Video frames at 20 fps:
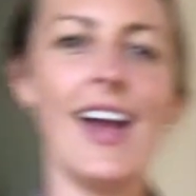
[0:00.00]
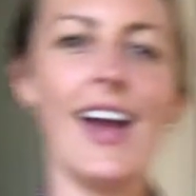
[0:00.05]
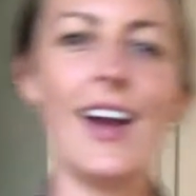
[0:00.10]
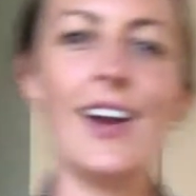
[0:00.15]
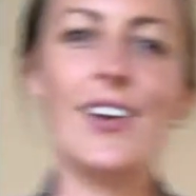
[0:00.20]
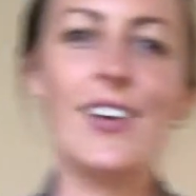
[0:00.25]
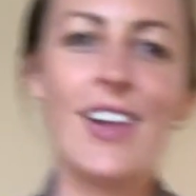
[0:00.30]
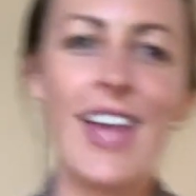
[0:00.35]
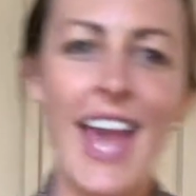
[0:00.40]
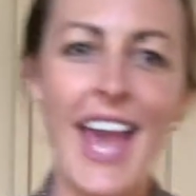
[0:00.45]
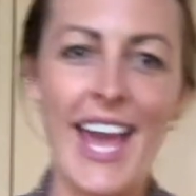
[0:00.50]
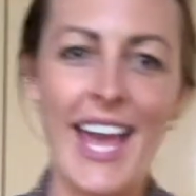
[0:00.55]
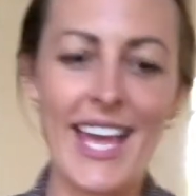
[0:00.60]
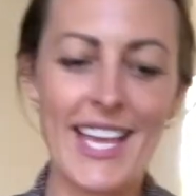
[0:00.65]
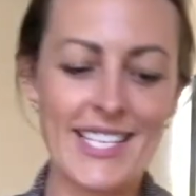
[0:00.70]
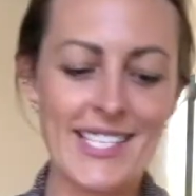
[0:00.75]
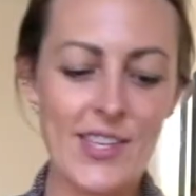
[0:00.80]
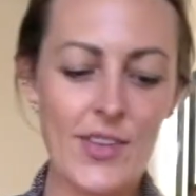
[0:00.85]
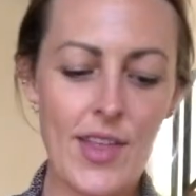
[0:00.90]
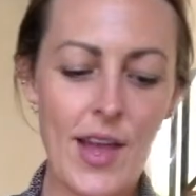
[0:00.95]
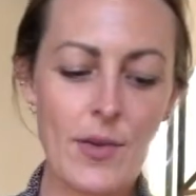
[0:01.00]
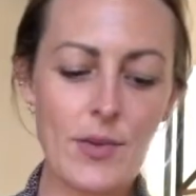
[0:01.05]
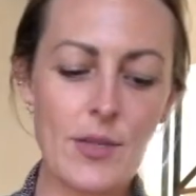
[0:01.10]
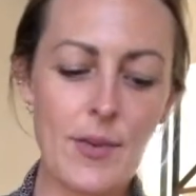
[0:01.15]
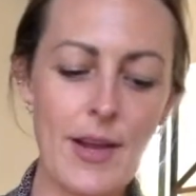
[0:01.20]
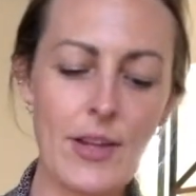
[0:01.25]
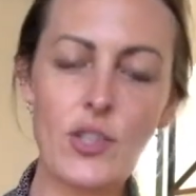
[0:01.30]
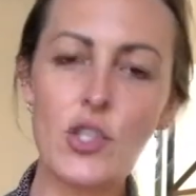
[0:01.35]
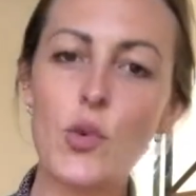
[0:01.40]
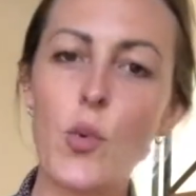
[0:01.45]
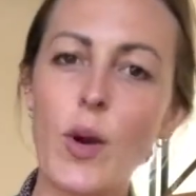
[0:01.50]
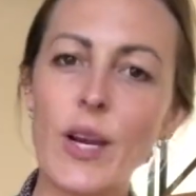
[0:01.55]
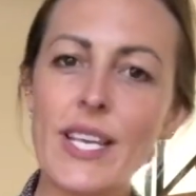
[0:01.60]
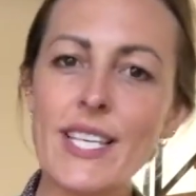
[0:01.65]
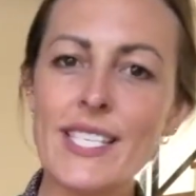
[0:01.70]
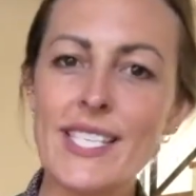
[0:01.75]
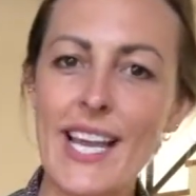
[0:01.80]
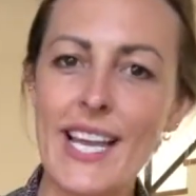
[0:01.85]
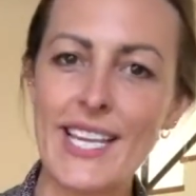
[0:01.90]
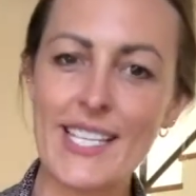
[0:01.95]
Okay, so that was about 20
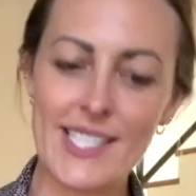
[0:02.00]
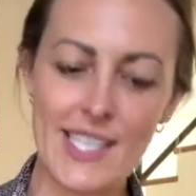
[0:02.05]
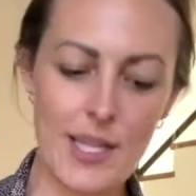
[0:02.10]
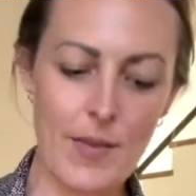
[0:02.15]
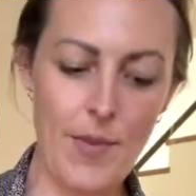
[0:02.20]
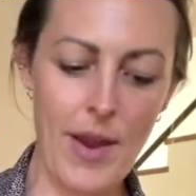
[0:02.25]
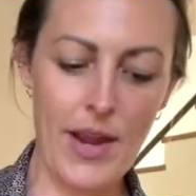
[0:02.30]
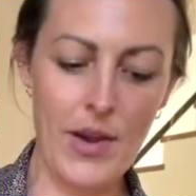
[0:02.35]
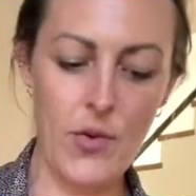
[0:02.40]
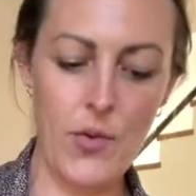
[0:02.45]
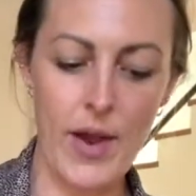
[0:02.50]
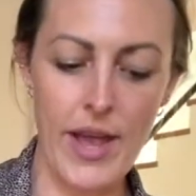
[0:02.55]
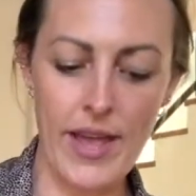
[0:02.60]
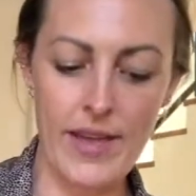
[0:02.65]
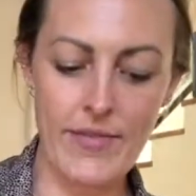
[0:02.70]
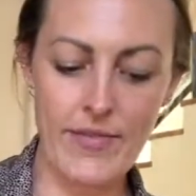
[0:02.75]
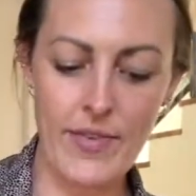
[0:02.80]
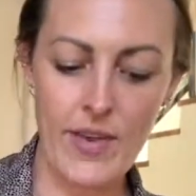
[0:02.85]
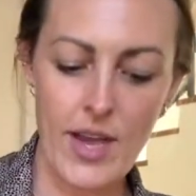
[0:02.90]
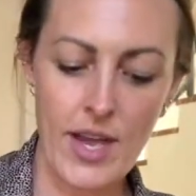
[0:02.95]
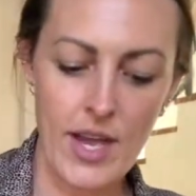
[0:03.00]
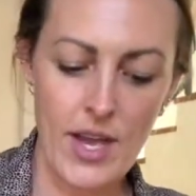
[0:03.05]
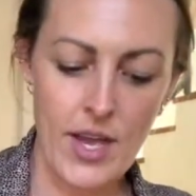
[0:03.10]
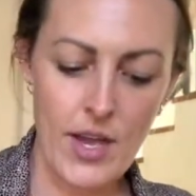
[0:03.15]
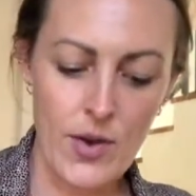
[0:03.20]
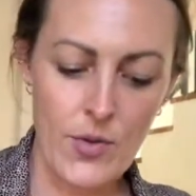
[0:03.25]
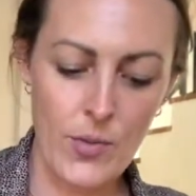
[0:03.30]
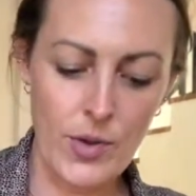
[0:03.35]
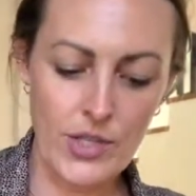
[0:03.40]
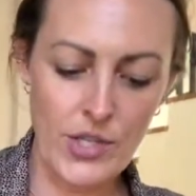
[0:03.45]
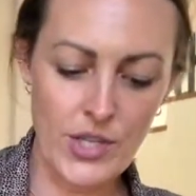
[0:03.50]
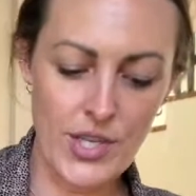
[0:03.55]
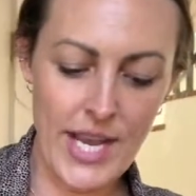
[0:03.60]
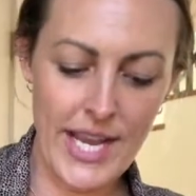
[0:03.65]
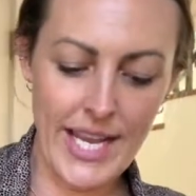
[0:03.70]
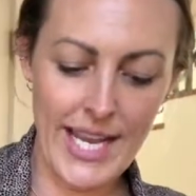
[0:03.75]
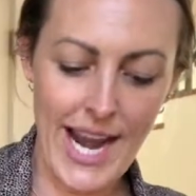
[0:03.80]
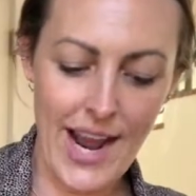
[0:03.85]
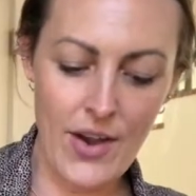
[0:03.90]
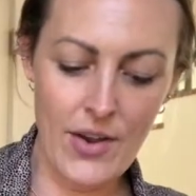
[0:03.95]
seconds in the microwave. Once you take
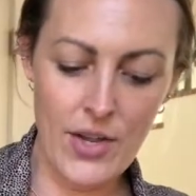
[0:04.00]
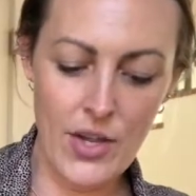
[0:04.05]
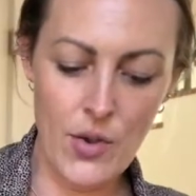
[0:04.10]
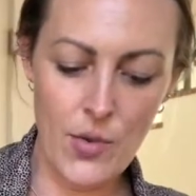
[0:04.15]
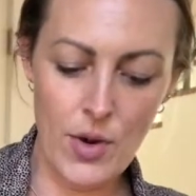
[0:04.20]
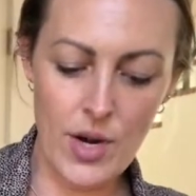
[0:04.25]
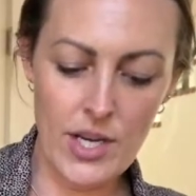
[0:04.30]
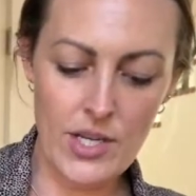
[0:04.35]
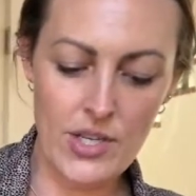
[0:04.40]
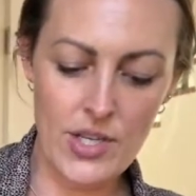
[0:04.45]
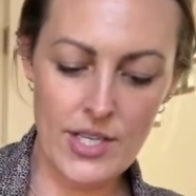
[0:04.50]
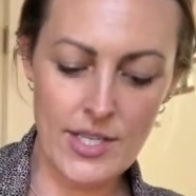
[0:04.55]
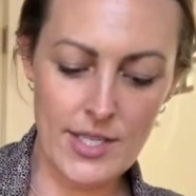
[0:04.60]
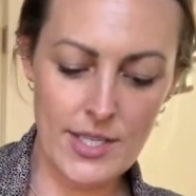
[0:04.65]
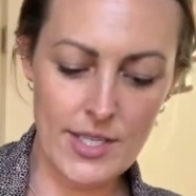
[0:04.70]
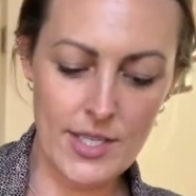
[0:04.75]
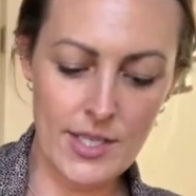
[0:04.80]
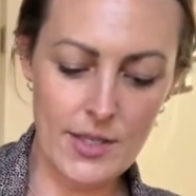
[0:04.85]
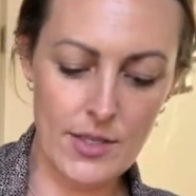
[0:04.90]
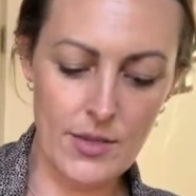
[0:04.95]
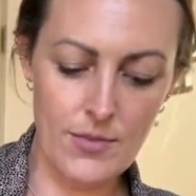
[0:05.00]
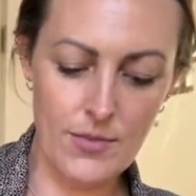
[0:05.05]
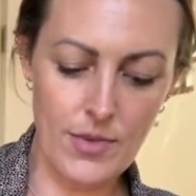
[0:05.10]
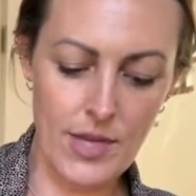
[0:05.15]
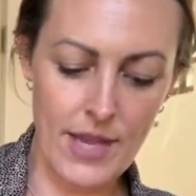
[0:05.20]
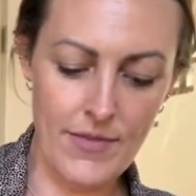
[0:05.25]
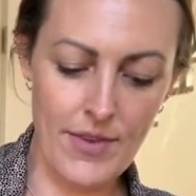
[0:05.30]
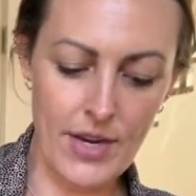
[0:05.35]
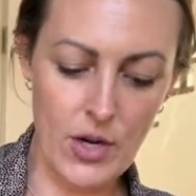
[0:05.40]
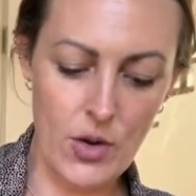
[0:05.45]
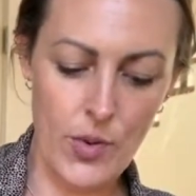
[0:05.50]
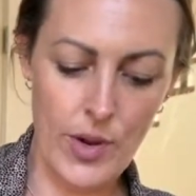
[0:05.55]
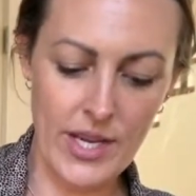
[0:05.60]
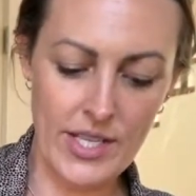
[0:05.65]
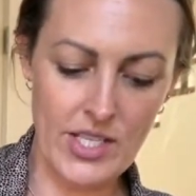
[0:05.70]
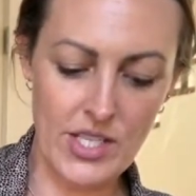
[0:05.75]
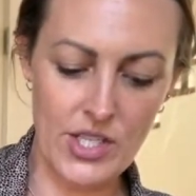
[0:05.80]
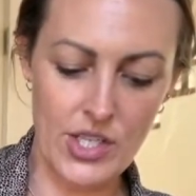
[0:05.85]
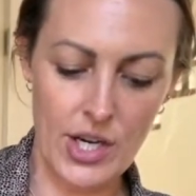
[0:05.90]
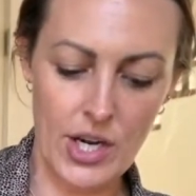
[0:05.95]
it out, you want to just give it a quick
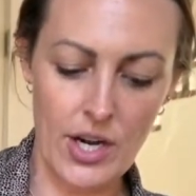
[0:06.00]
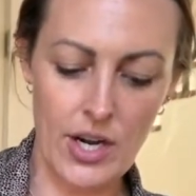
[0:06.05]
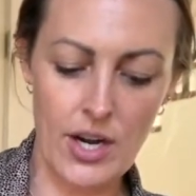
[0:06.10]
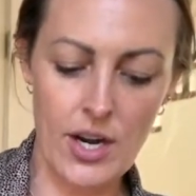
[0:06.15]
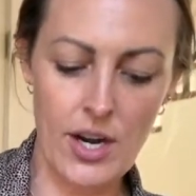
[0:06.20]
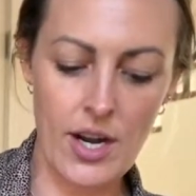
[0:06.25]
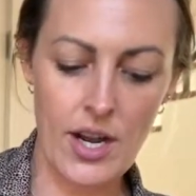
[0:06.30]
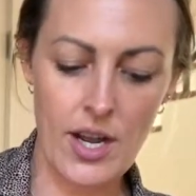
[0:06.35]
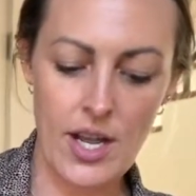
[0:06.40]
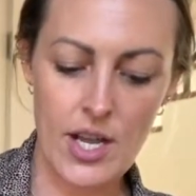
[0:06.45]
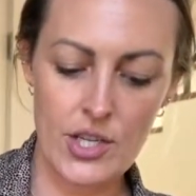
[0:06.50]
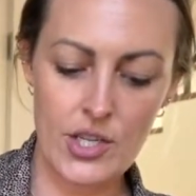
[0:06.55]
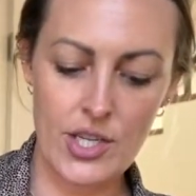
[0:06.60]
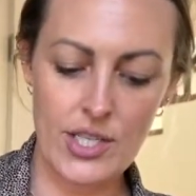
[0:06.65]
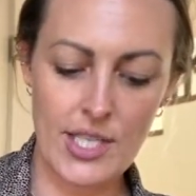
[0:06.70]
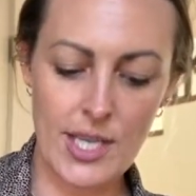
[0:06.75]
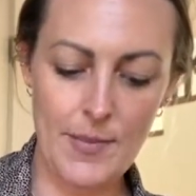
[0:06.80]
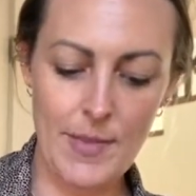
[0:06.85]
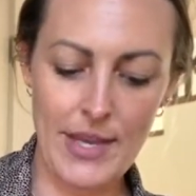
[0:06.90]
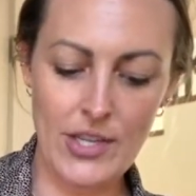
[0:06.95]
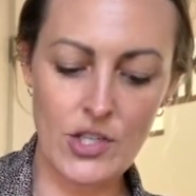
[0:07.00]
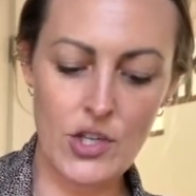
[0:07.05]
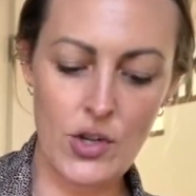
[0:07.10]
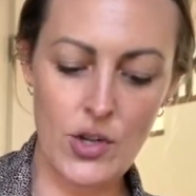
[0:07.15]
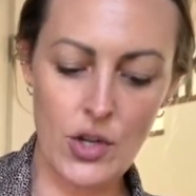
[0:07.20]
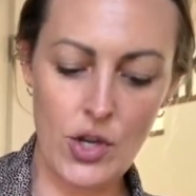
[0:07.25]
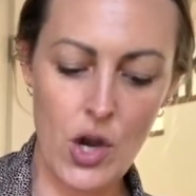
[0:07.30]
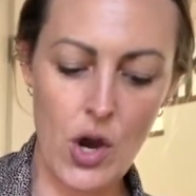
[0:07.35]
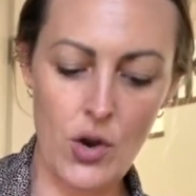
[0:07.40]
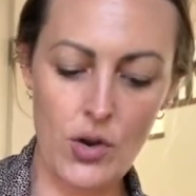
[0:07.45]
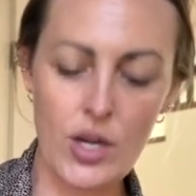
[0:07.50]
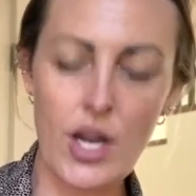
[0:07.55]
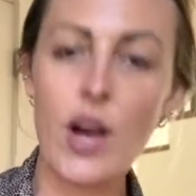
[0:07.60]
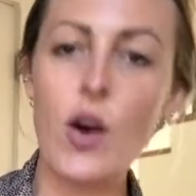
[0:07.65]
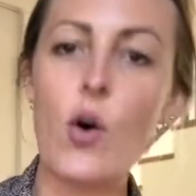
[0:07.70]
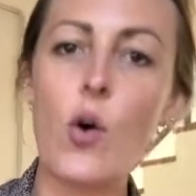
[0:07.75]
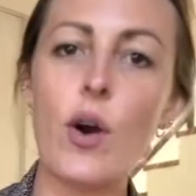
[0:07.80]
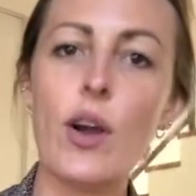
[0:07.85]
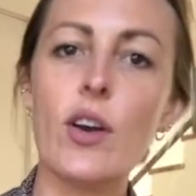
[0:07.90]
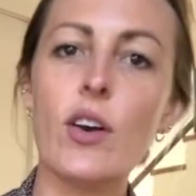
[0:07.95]
stir just to make sure the coconut
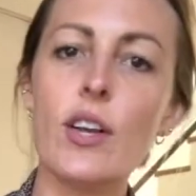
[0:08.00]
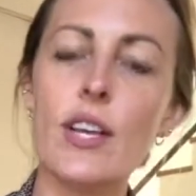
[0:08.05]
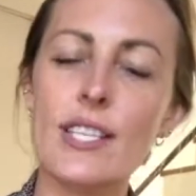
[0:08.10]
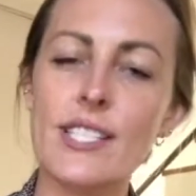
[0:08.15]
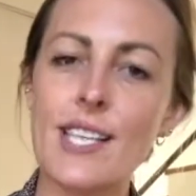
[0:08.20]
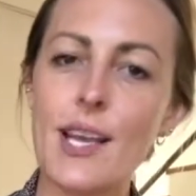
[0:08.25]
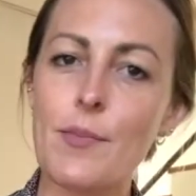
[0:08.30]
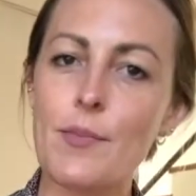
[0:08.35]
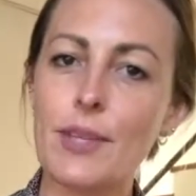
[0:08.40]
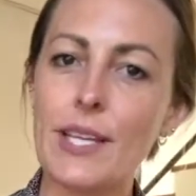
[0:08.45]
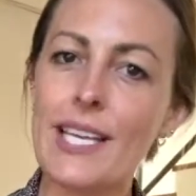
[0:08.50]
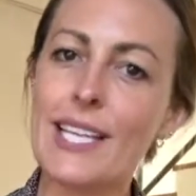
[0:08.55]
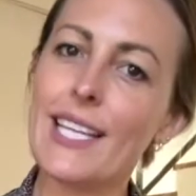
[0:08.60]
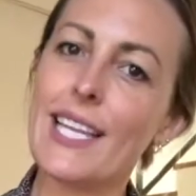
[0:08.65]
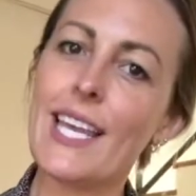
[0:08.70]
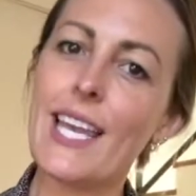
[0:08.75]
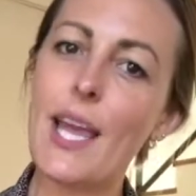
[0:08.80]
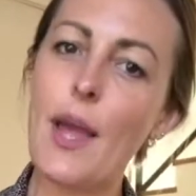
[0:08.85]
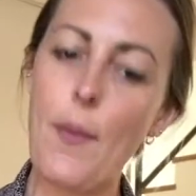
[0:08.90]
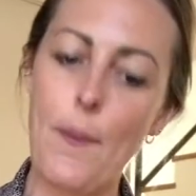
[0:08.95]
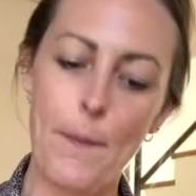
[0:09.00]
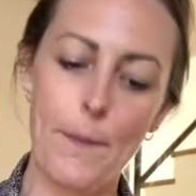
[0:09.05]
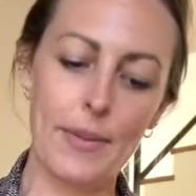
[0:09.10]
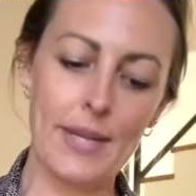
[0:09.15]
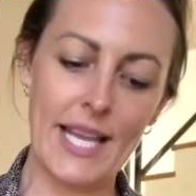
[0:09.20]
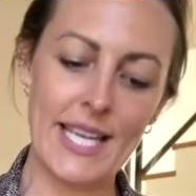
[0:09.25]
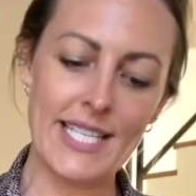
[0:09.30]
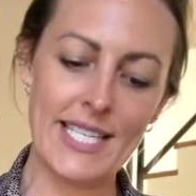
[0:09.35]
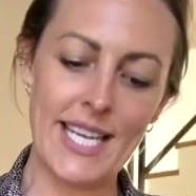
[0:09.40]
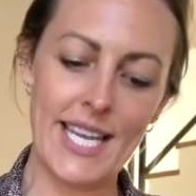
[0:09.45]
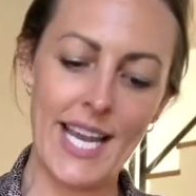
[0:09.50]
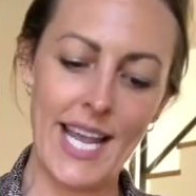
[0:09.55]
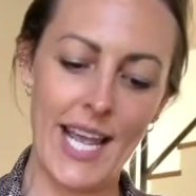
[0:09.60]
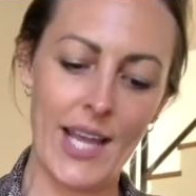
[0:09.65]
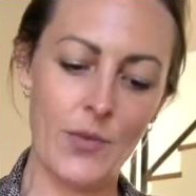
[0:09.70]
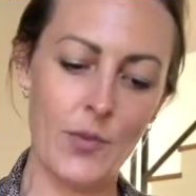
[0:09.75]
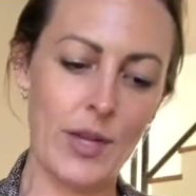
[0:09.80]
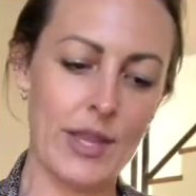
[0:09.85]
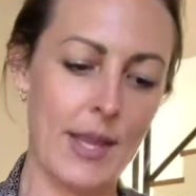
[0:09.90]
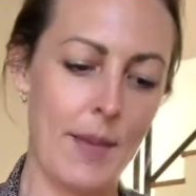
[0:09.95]
oil is completely blended
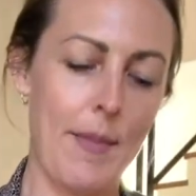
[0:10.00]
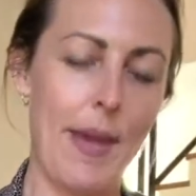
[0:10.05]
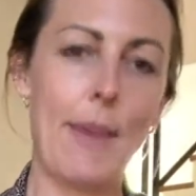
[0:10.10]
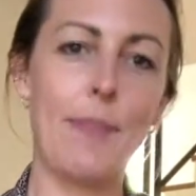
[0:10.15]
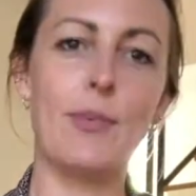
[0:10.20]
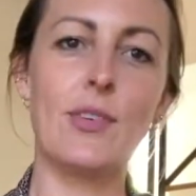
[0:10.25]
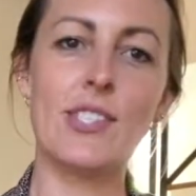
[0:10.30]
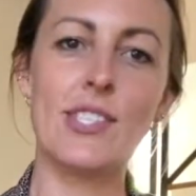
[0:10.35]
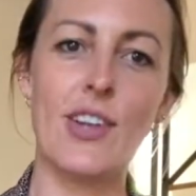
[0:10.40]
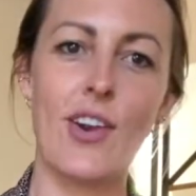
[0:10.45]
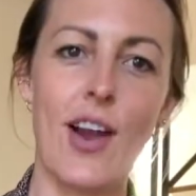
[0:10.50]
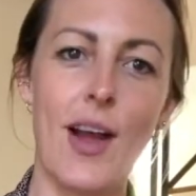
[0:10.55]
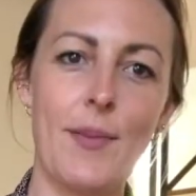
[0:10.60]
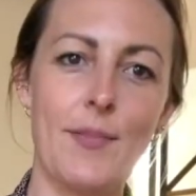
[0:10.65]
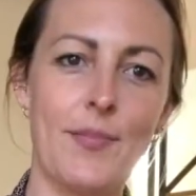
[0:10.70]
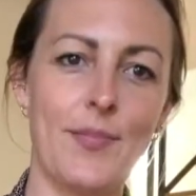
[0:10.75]
in with the maple syrup.